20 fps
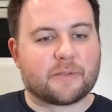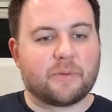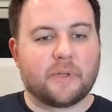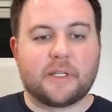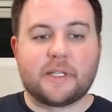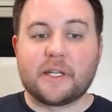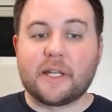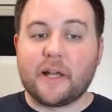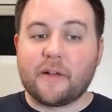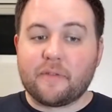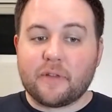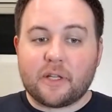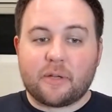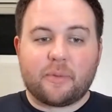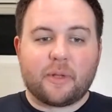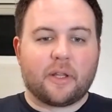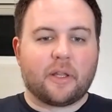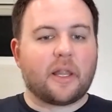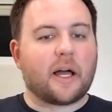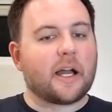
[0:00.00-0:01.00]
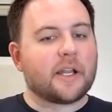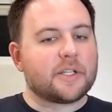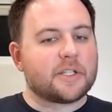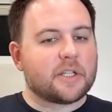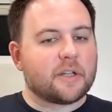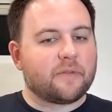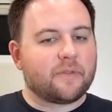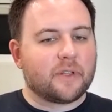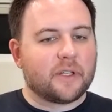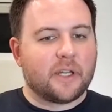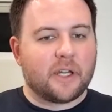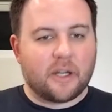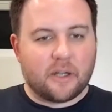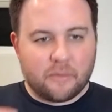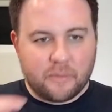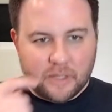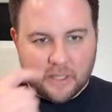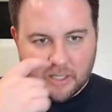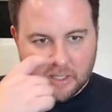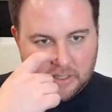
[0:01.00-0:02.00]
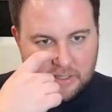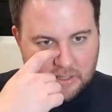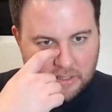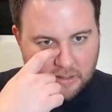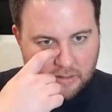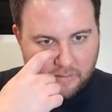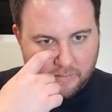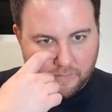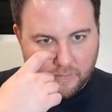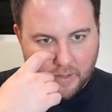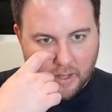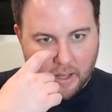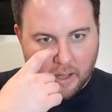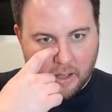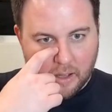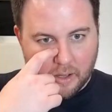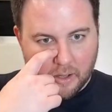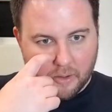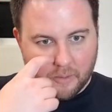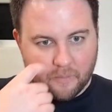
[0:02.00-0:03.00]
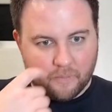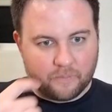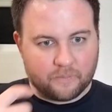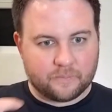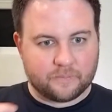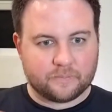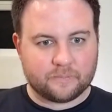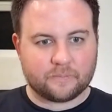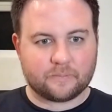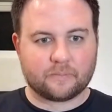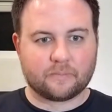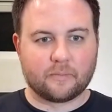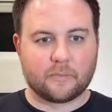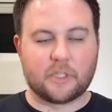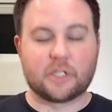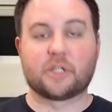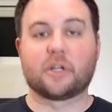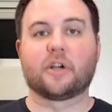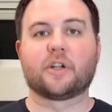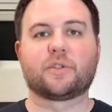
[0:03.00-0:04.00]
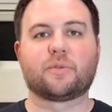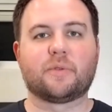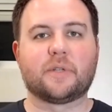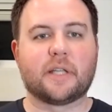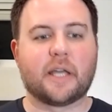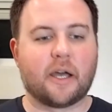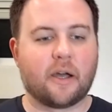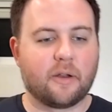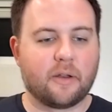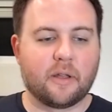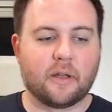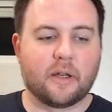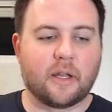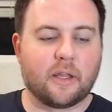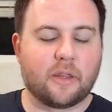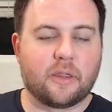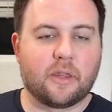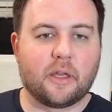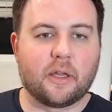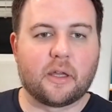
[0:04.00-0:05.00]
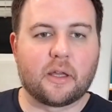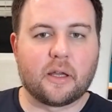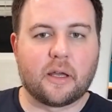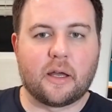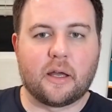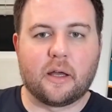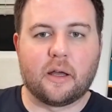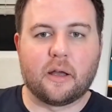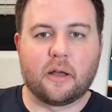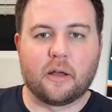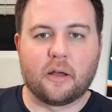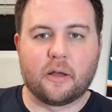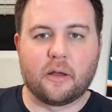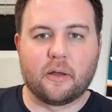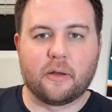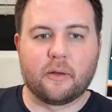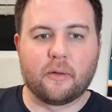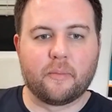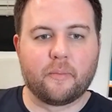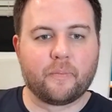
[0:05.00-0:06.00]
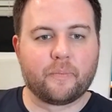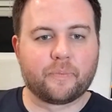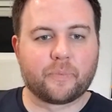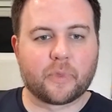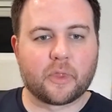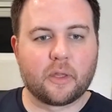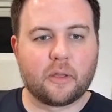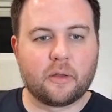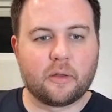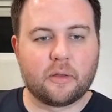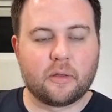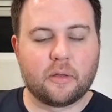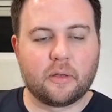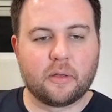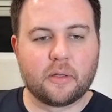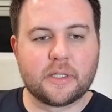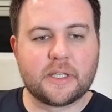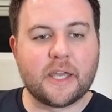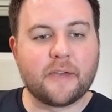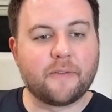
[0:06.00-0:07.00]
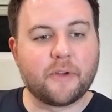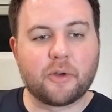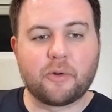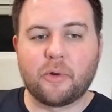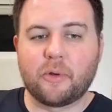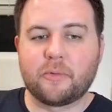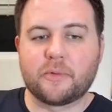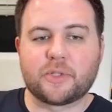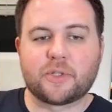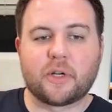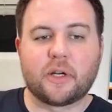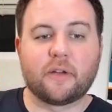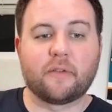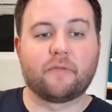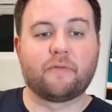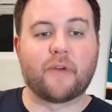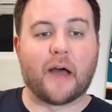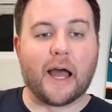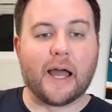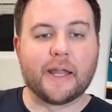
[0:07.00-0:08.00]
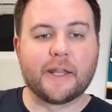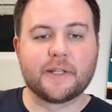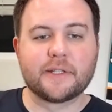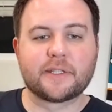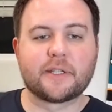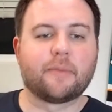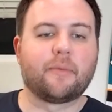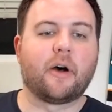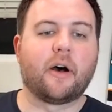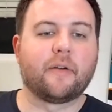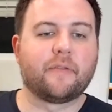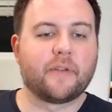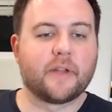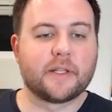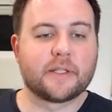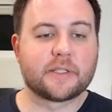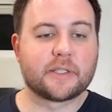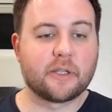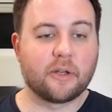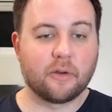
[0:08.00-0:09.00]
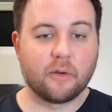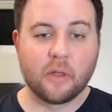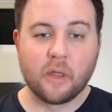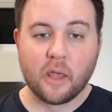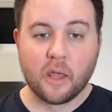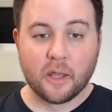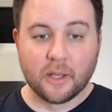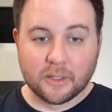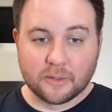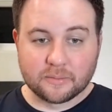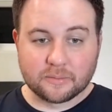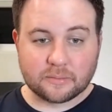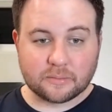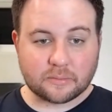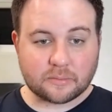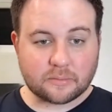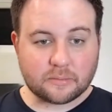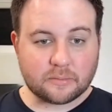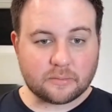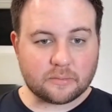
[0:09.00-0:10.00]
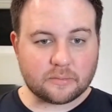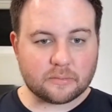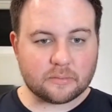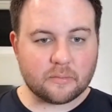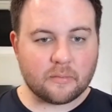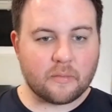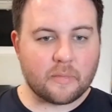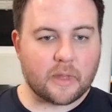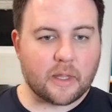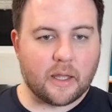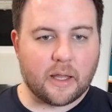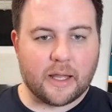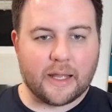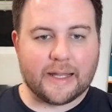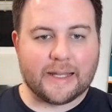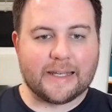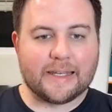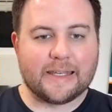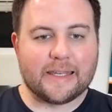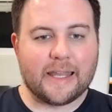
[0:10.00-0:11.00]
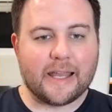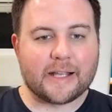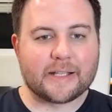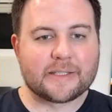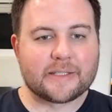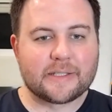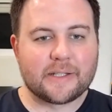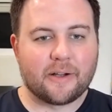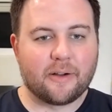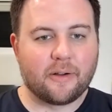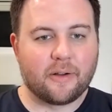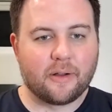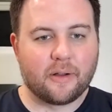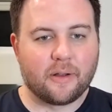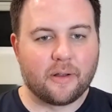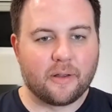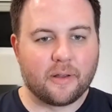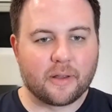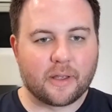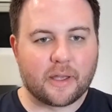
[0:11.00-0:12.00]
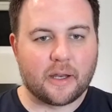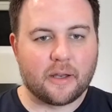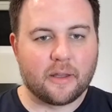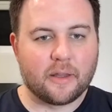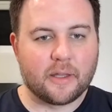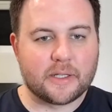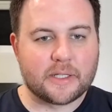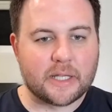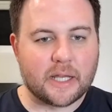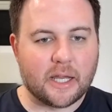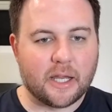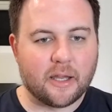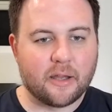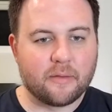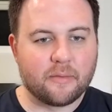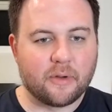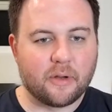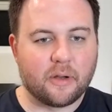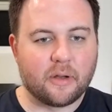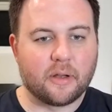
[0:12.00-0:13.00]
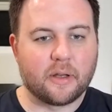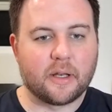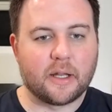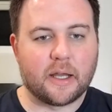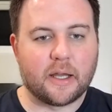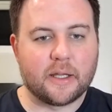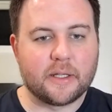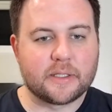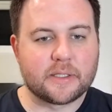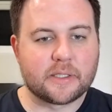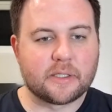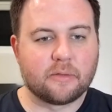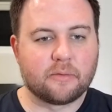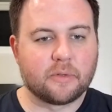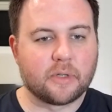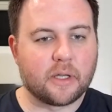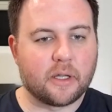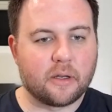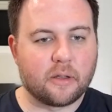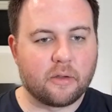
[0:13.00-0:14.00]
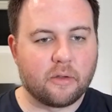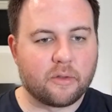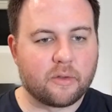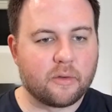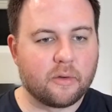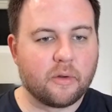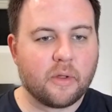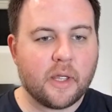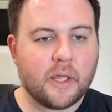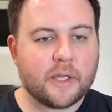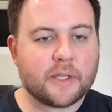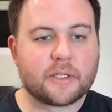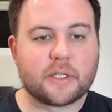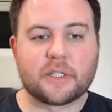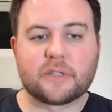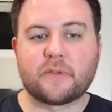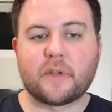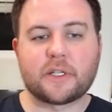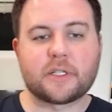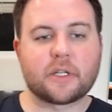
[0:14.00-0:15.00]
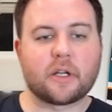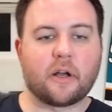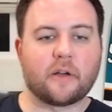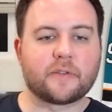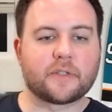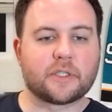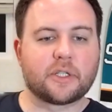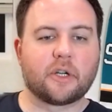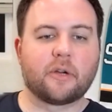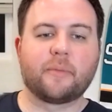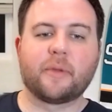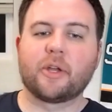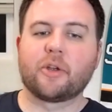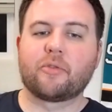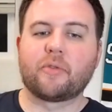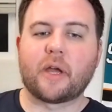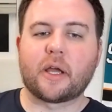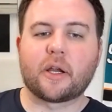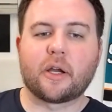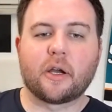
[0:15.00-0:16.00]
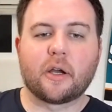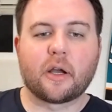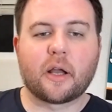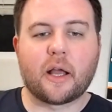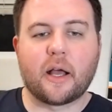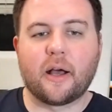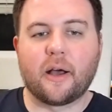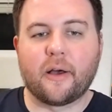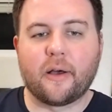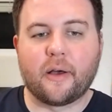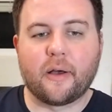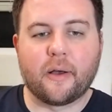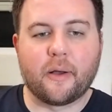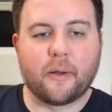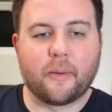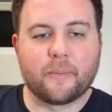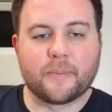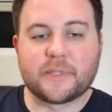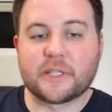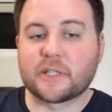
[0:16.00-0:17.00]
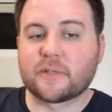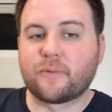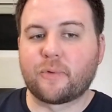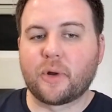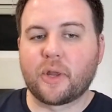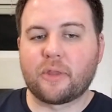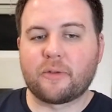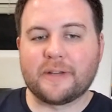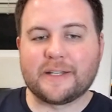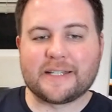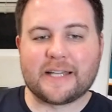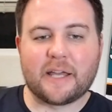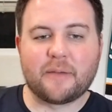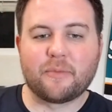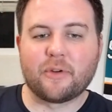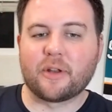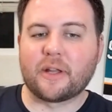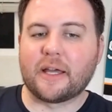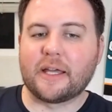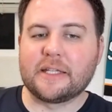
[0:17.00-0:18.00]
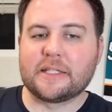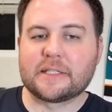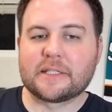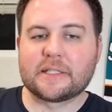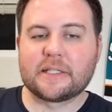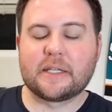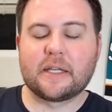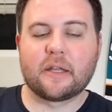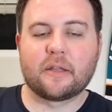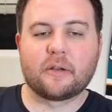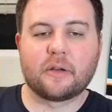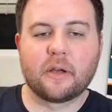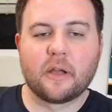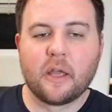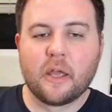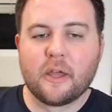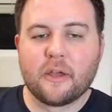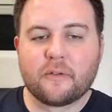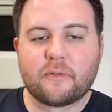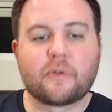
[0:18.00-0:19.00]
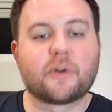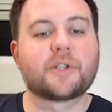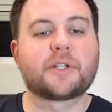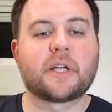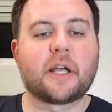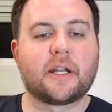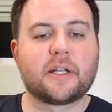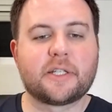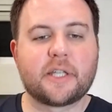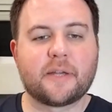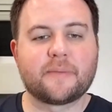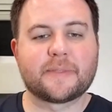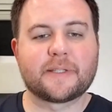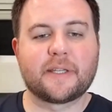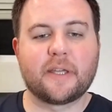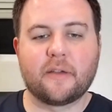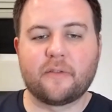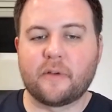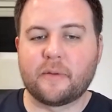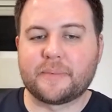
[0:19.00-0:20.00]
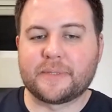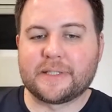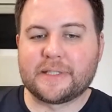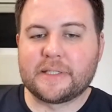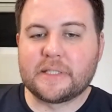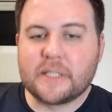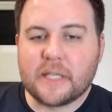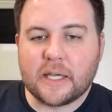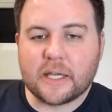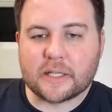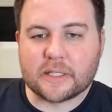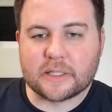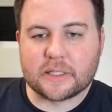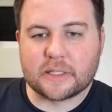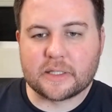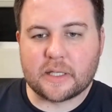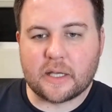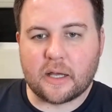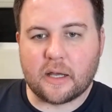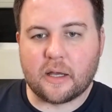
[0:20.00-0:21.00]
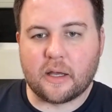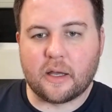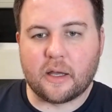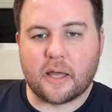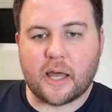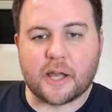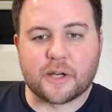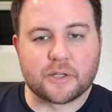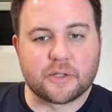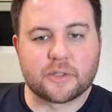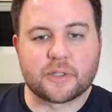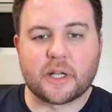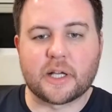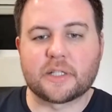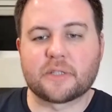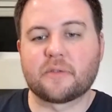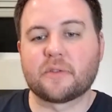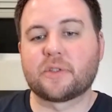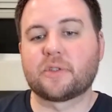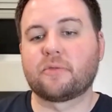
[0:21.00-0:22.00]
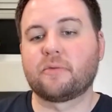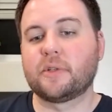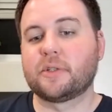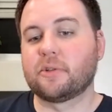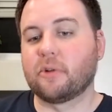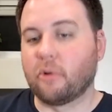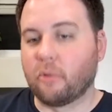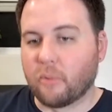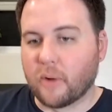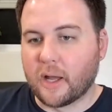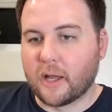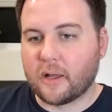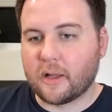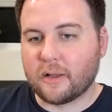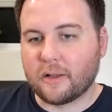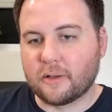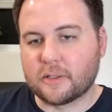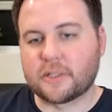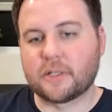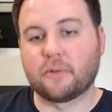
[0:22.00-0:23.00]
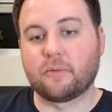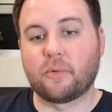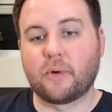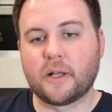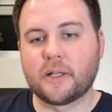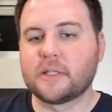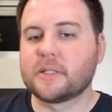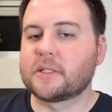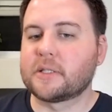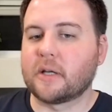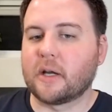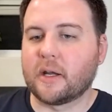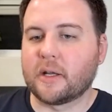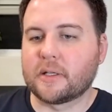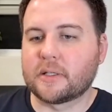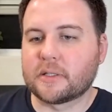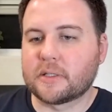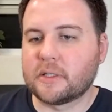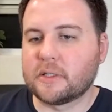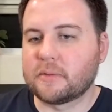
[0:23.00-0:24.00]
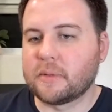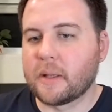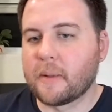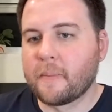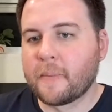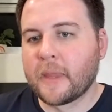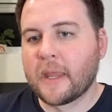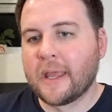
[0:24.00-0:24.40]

We did have a little bit of line shuffling here because of the Sharks were down, and I think David Quinn was trying to find some offense. So next on of the time on ice, so we'll kind of go through. So Svechnikov, Sturm, and Gregor, 6:43 time on ice together. 4 shot attempts, gave up 6. Actual shots was 3-1. Sorry, excuse me.